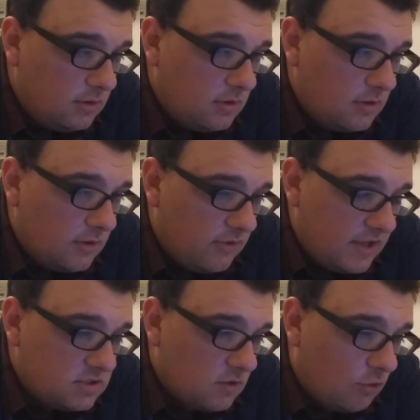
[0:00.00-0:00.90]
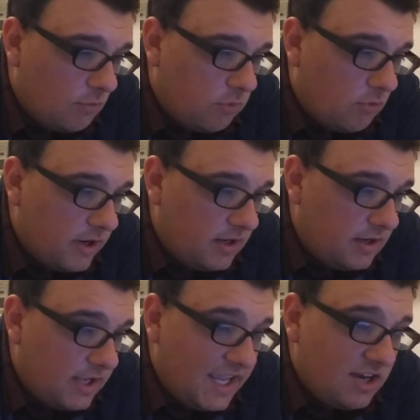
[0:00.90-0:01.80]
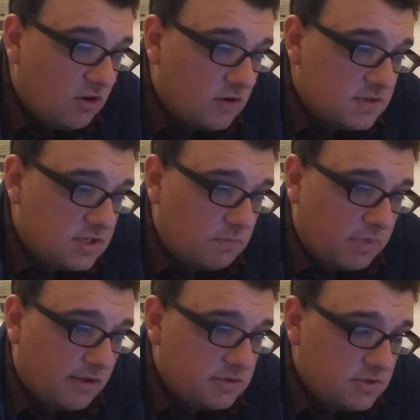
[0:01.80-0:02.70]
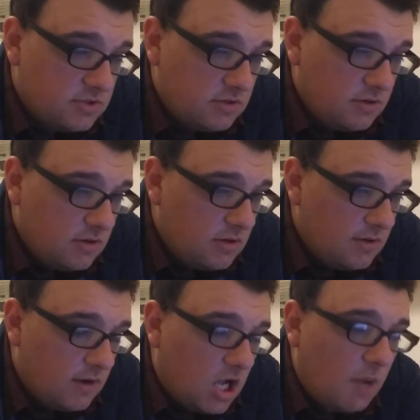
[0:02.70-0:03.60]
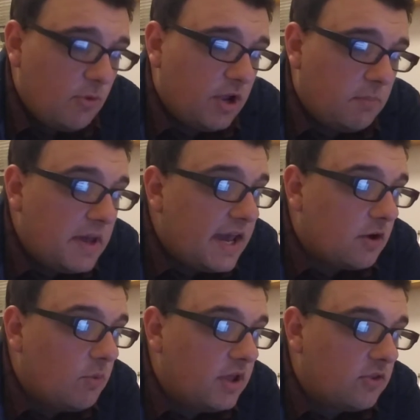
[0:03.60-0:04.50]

That's the whole point in our seatbelts. I'll be right back with